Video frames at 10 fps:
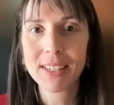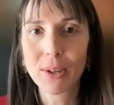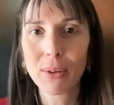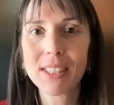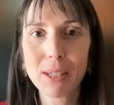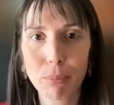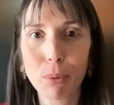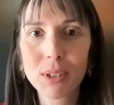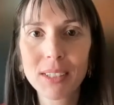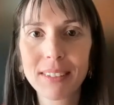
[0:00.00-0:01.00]
So it's
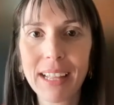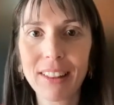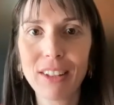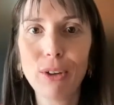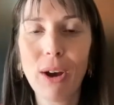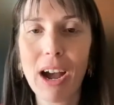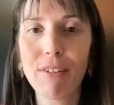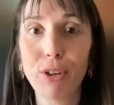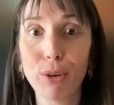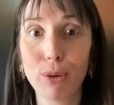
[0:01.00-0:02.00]
important that you
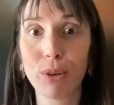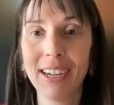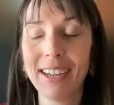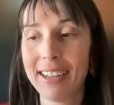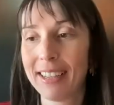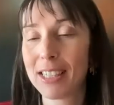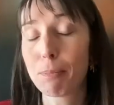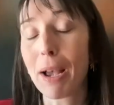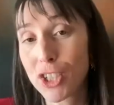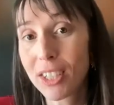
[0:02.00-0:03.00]
have your
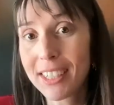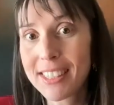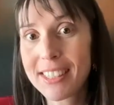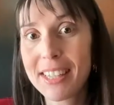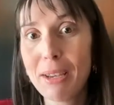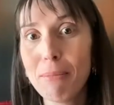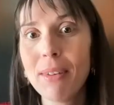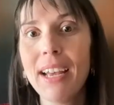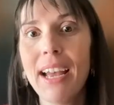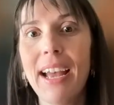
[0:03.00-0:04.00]
specialist
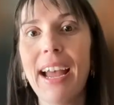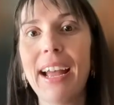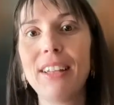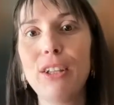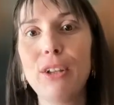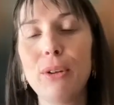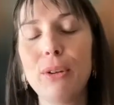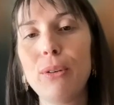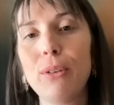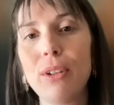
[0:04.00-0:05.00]
team and
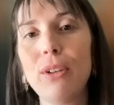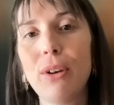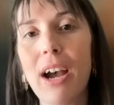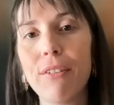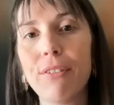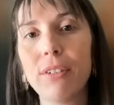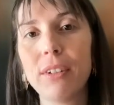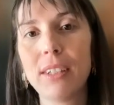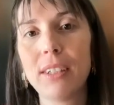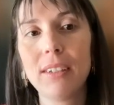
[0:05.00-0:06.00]
you have
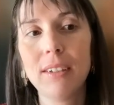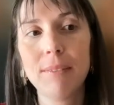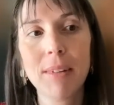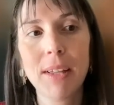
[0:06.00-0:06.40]
the